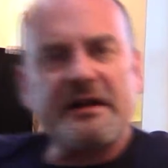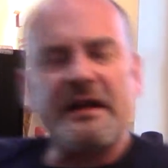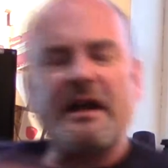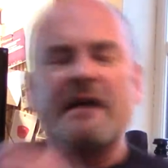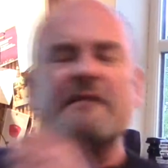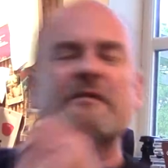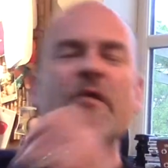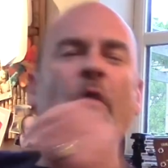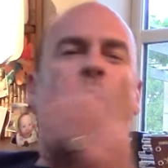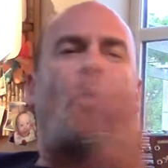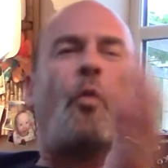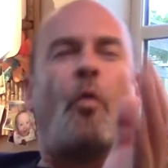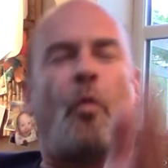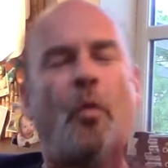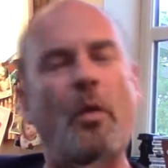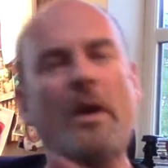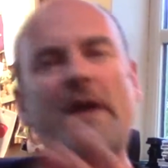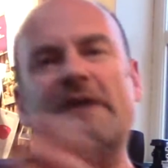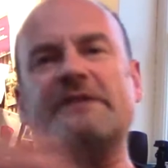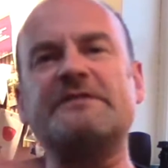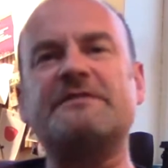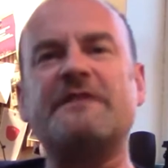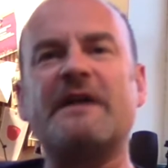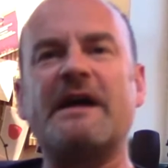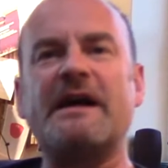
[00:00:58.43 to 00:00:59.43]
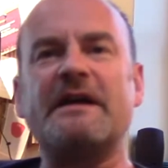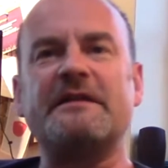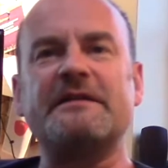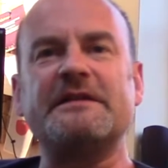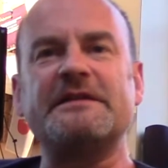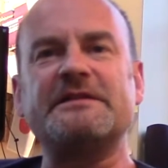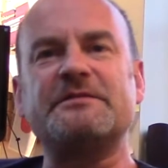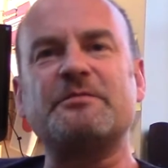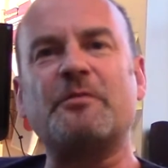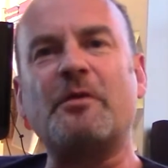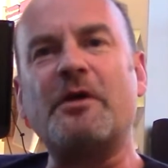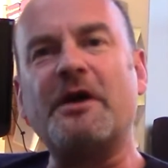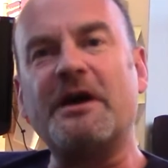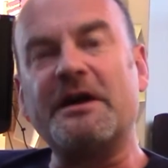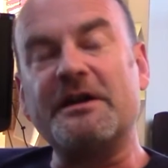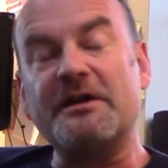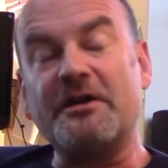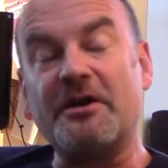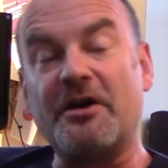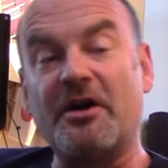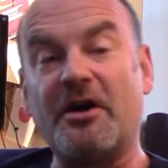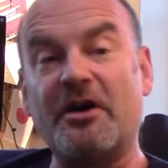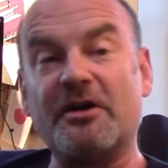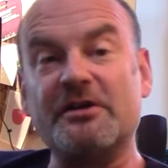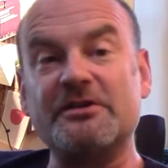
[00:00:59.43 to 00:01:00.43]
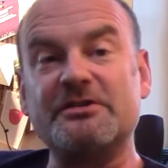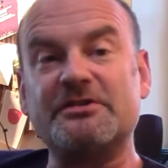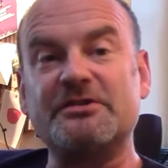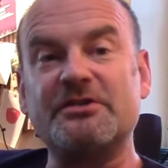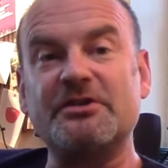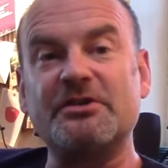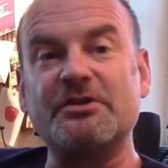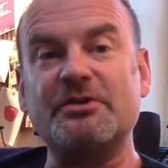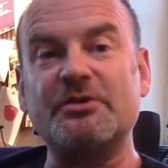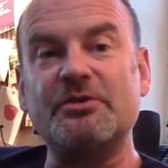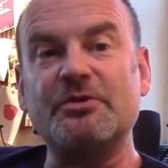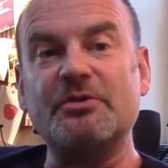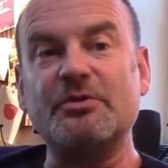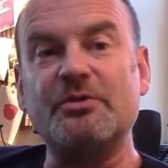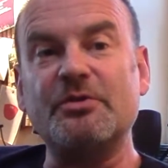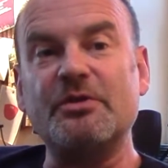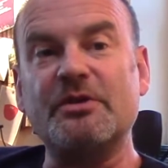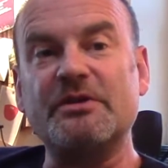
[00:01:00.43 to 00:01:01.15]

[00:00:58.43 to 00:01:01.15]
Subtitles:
And I've always found this wine hard to